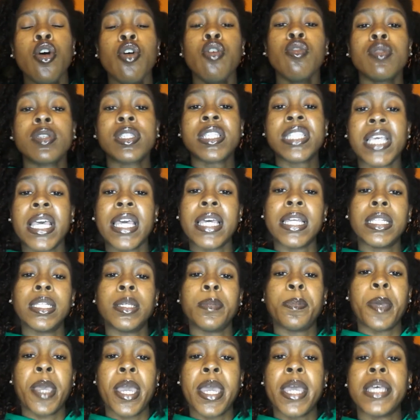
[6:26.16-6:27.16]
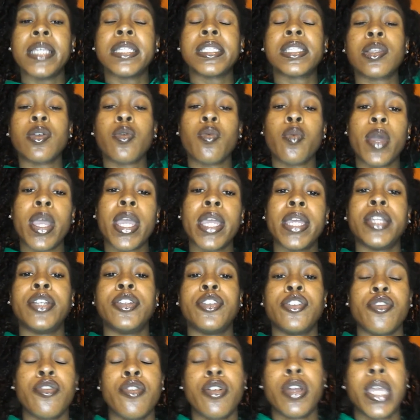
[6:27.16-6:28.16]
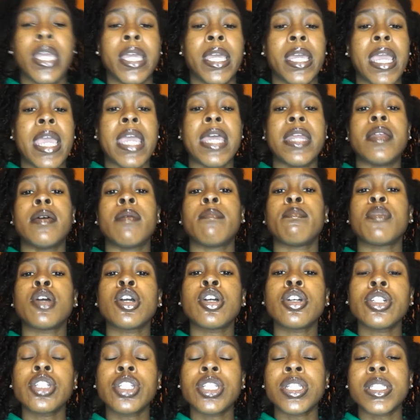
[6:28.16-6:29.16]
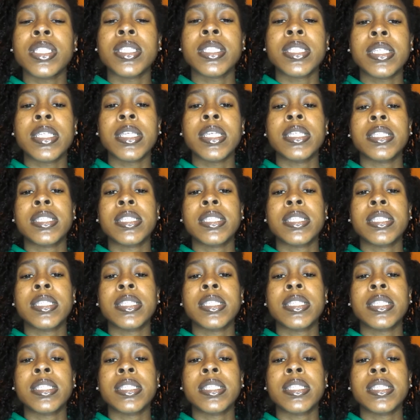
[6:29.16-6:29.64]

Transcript: who sadly passed away during an emergency